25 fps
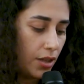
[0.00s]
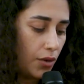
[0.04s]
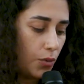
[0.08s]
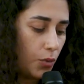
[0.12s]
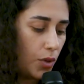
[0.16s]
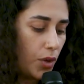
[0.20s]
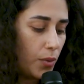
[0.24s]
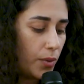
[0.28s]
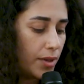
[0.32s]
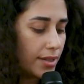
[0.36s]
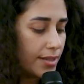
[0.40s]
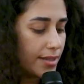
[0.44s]

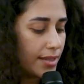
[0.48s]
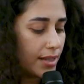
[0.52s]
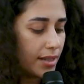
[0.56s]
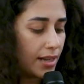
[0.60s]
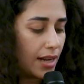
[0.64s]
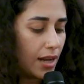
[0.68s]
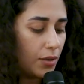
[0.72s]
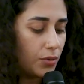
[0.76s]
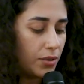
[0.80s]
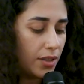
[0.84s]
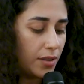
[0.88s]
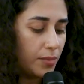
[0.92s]
We were
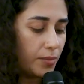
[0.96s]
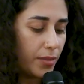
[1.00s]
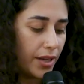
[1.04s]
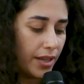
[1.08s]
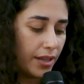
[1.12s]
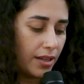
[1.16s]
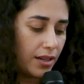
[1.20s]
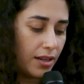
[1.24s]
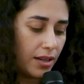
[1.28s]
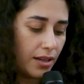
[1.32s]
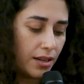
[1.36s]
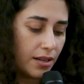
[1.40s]
surrounded
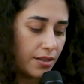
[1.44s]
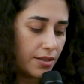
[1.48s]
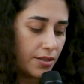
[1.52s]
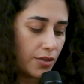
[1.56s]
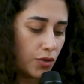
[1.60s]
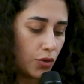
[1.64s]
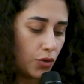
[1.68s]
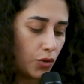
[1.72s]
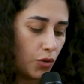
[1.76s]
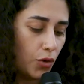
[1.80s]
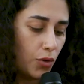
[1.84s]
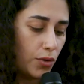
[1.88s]
by
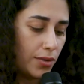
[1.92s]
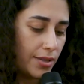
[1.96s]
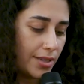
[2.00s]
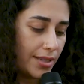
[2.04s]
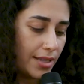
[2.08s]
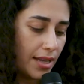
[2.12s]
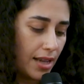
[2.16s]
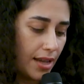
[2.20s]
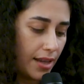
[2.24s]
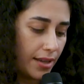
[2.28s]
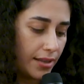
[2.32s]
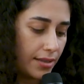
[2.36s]
cars on all
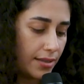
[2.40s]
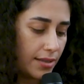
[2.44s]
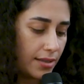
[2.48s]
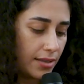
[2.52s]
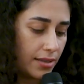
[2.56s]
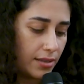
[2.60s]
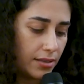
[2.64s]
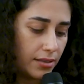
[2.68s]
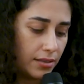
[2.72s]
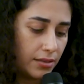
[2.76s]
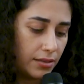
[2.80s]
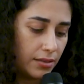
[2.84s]

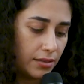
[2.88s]
sides.